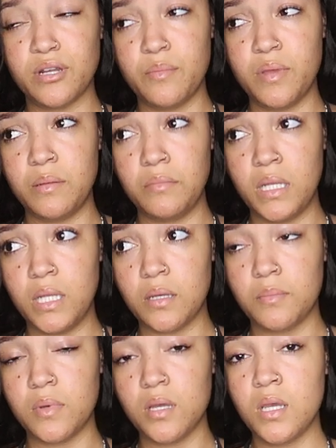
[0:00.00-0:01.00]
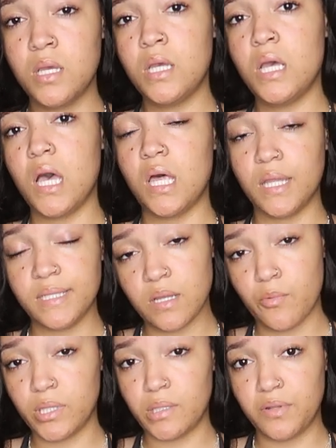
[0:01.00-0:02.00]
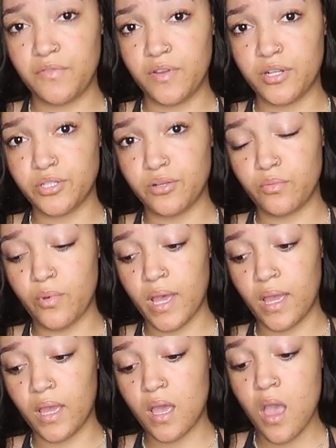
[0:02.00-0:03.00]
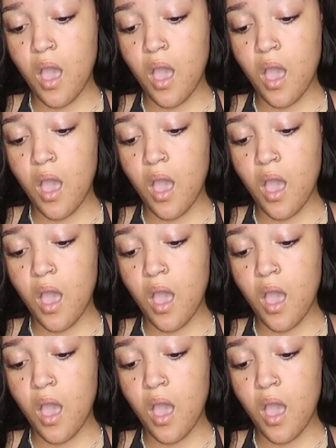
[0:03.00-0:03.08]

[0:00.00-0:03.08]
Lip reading: are gonna be in medium, unless I want them to fit a certain way,